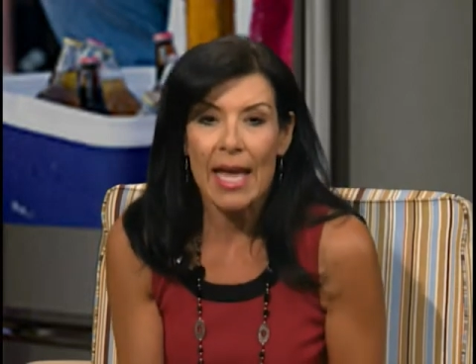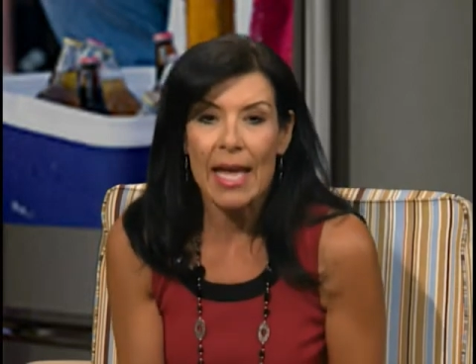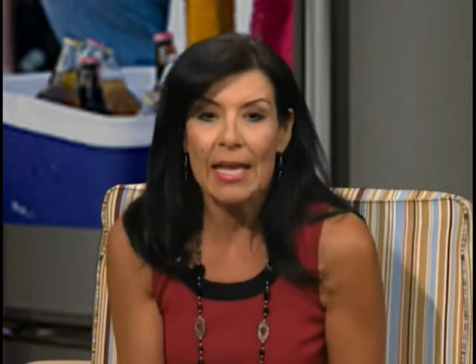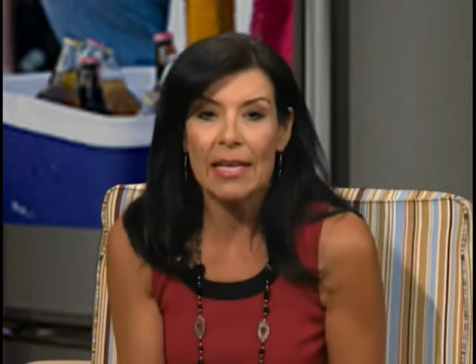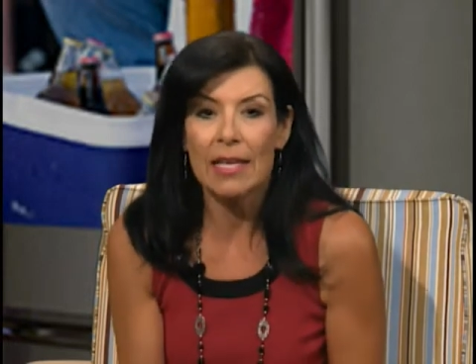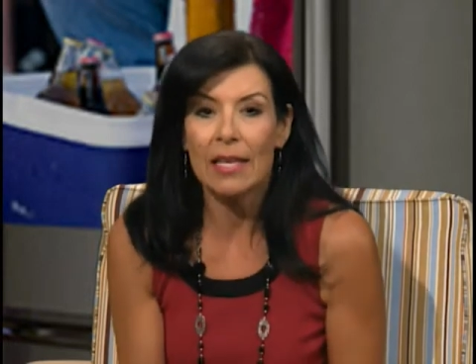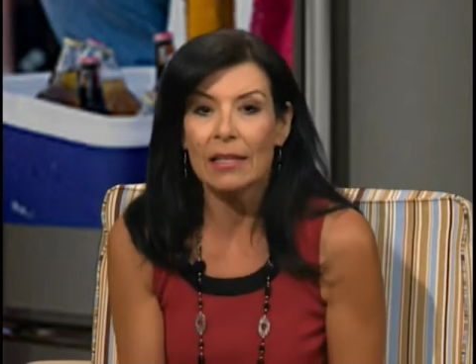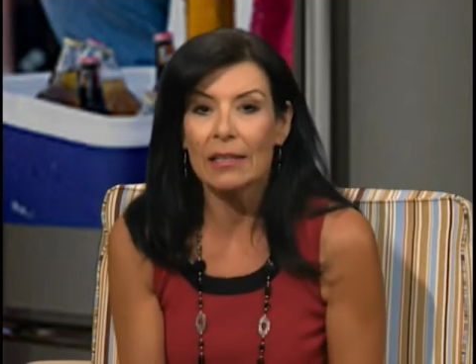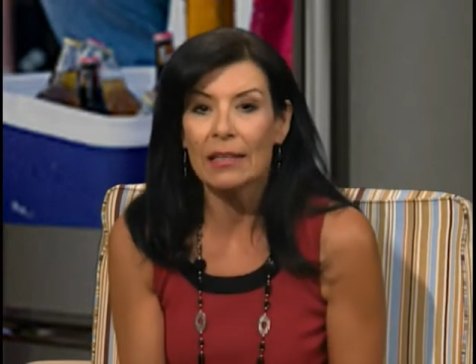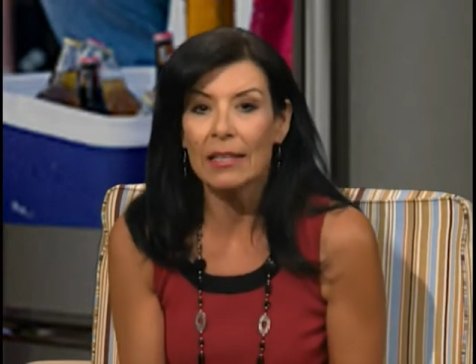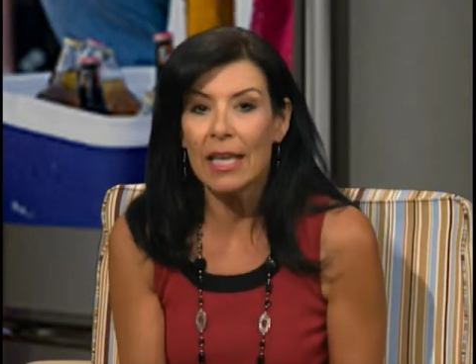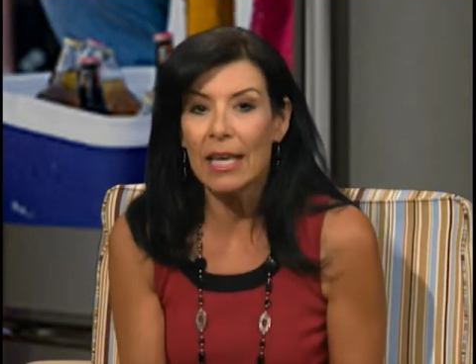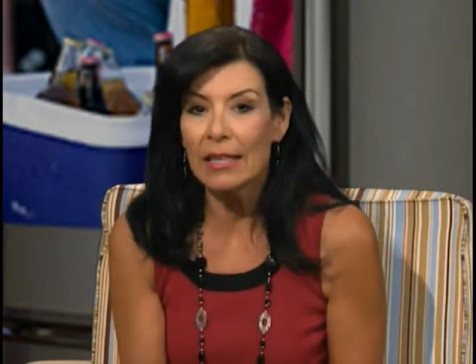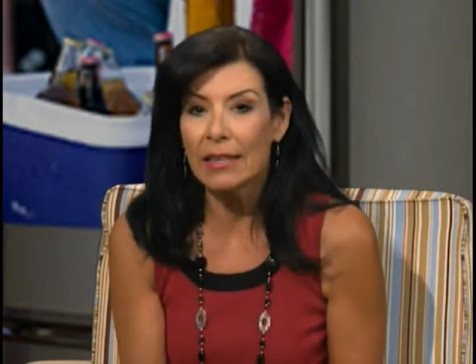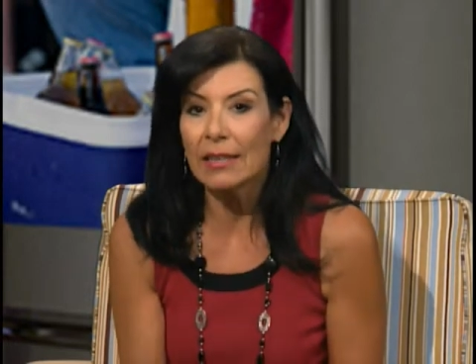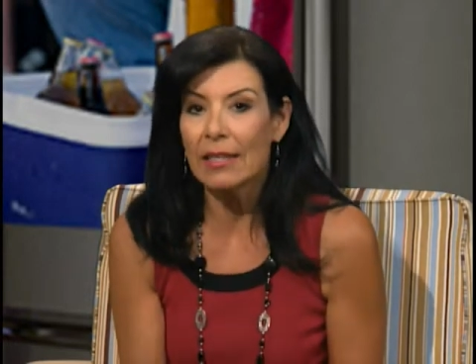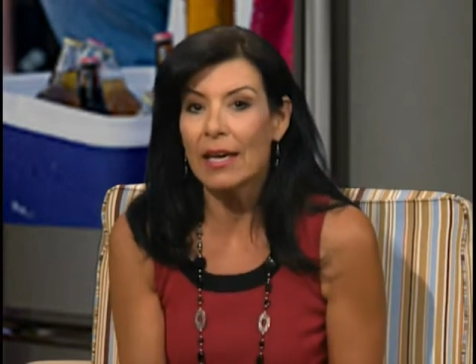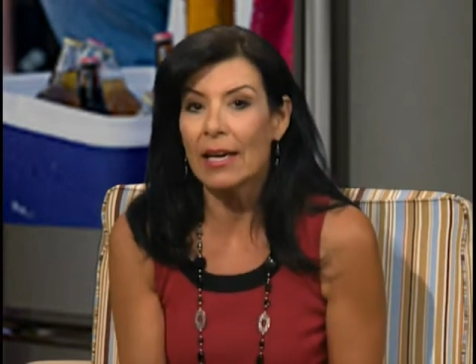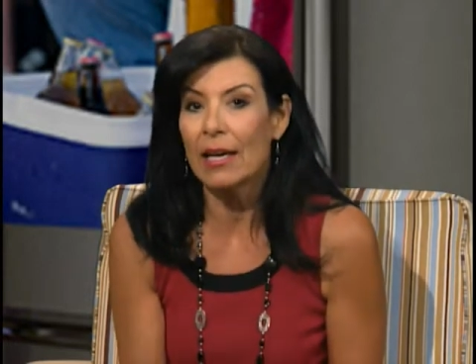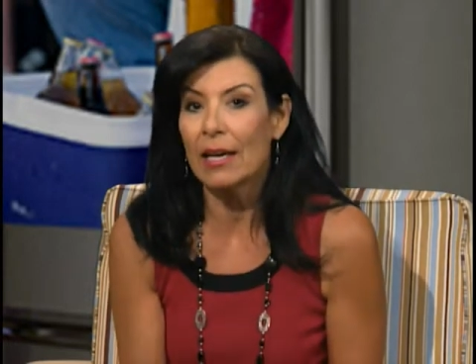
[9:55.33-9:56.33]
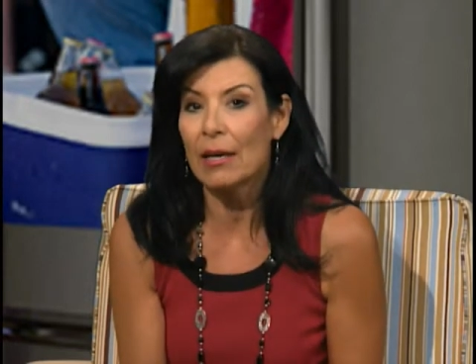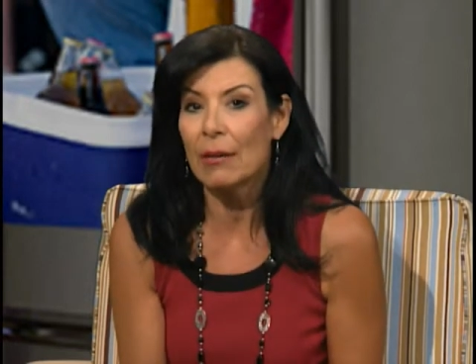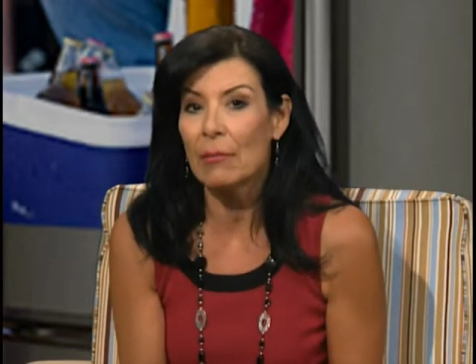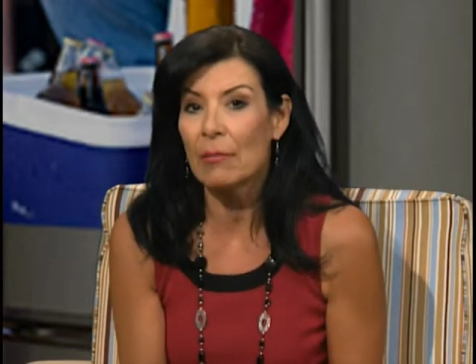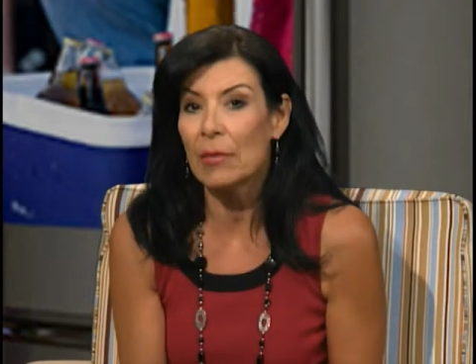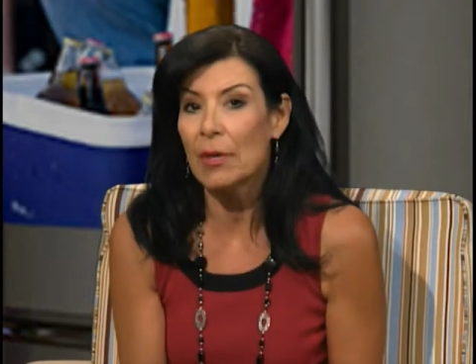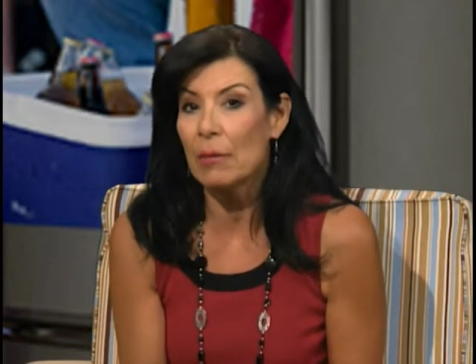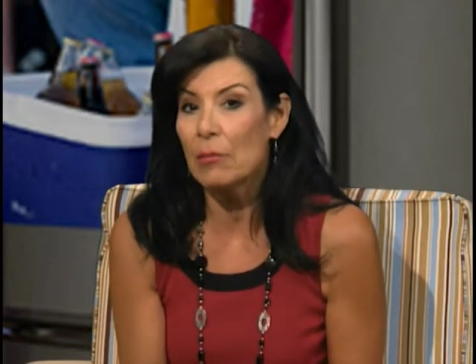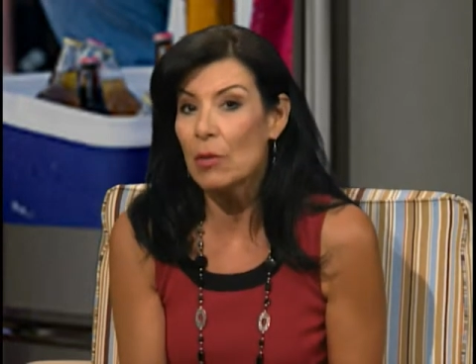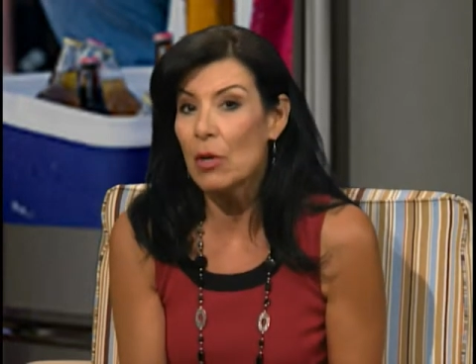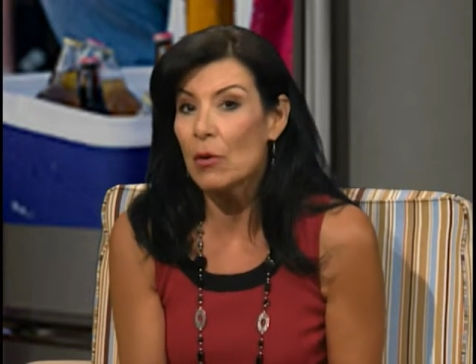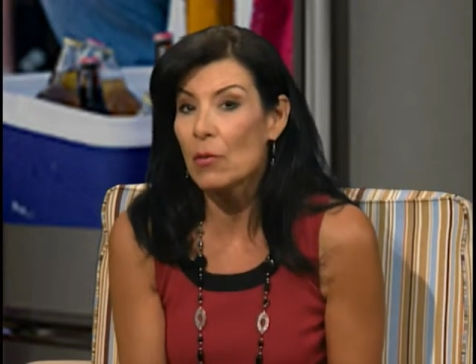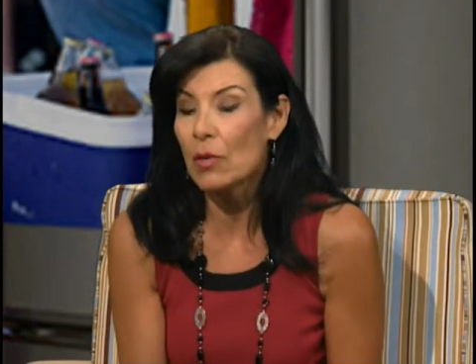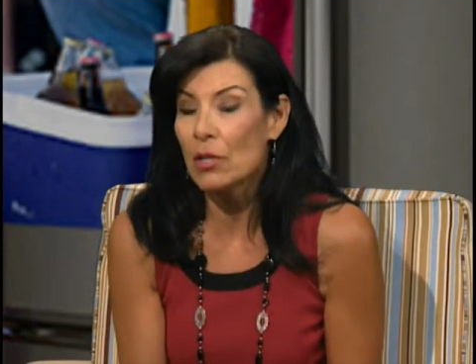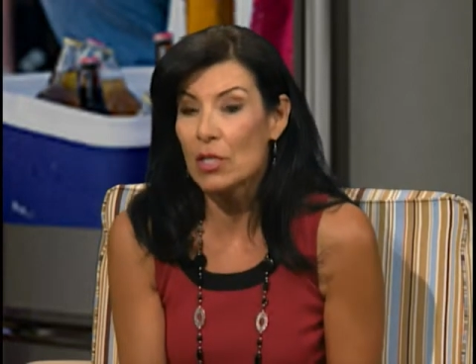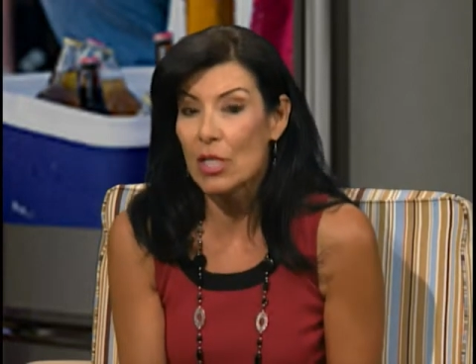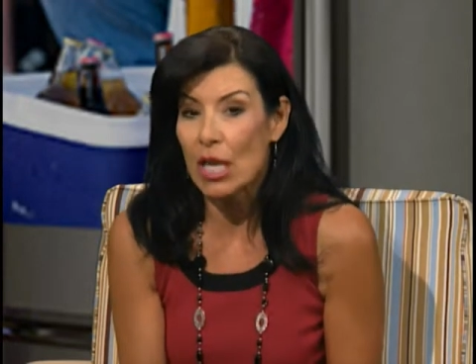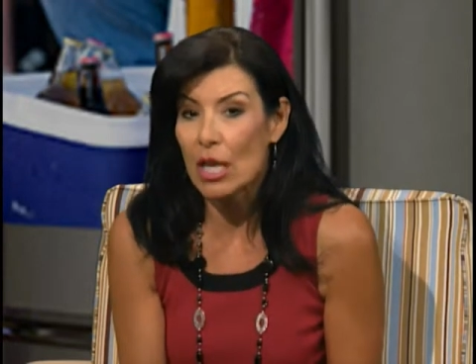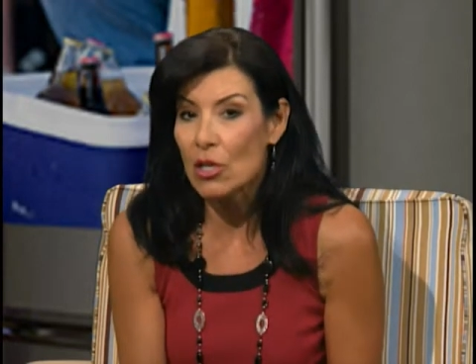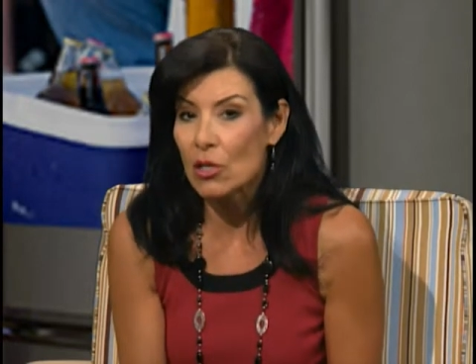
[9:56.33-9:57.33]
and let um, them know
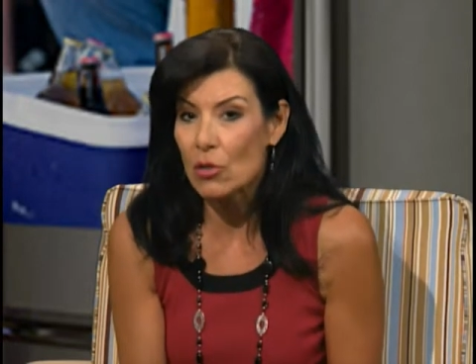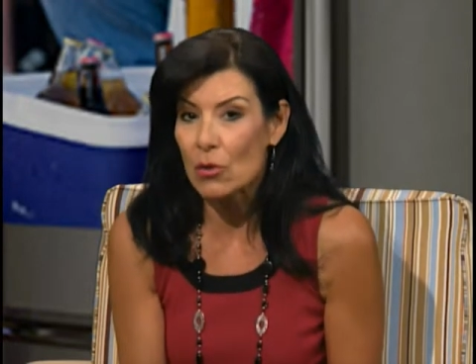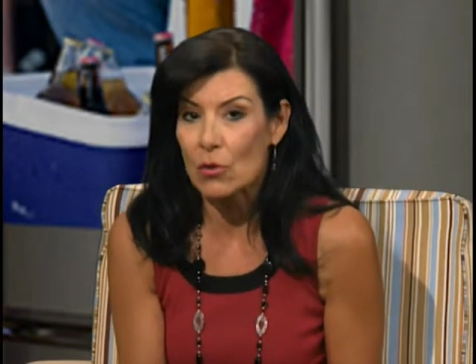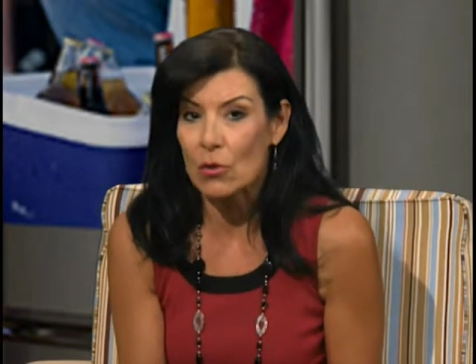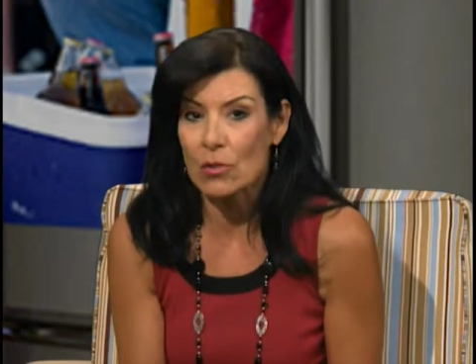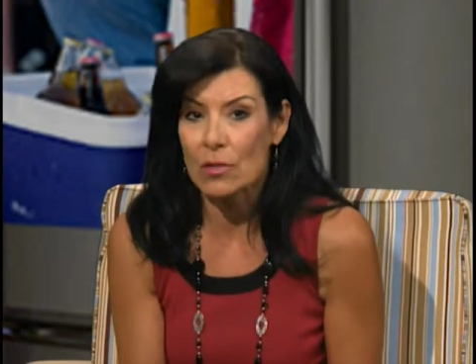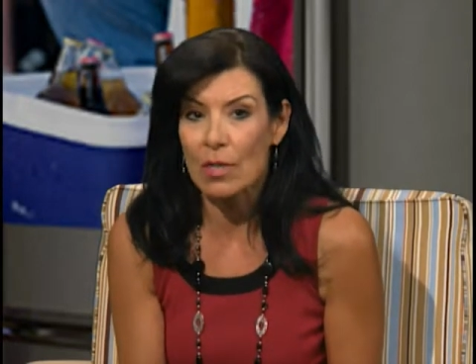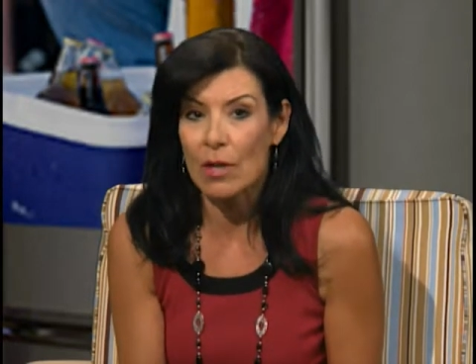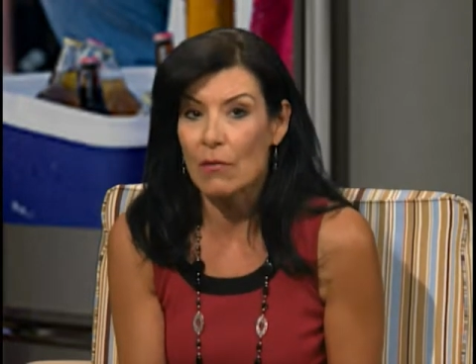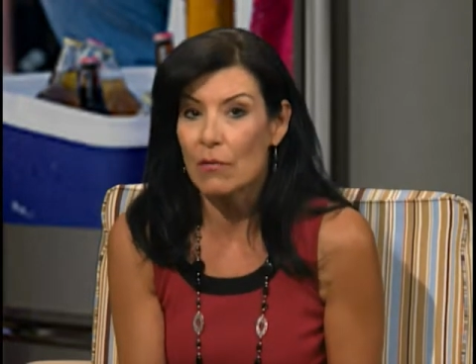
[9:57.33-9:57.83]
the dangers